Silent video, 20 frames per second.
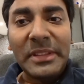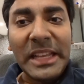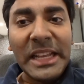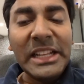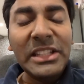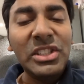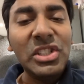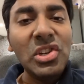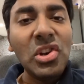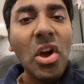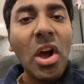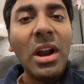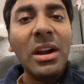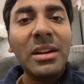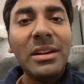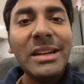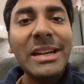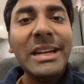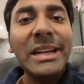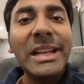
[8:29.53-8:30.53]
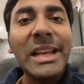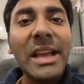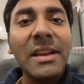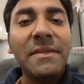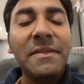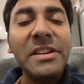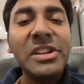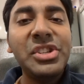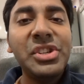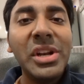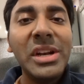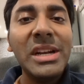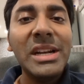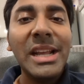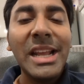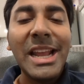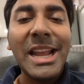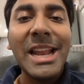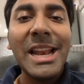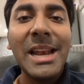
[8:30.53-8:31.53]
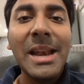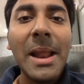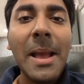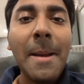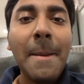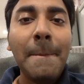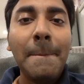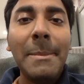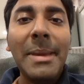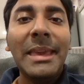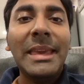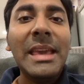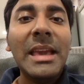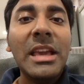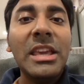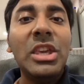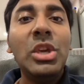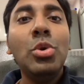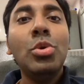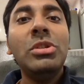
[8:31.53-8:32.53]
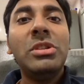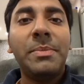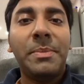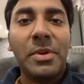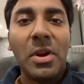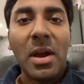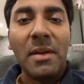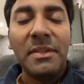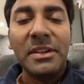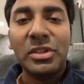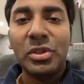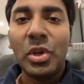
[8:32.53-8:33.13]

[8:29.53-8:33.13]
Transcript: it's not really efficient in making a huge profit.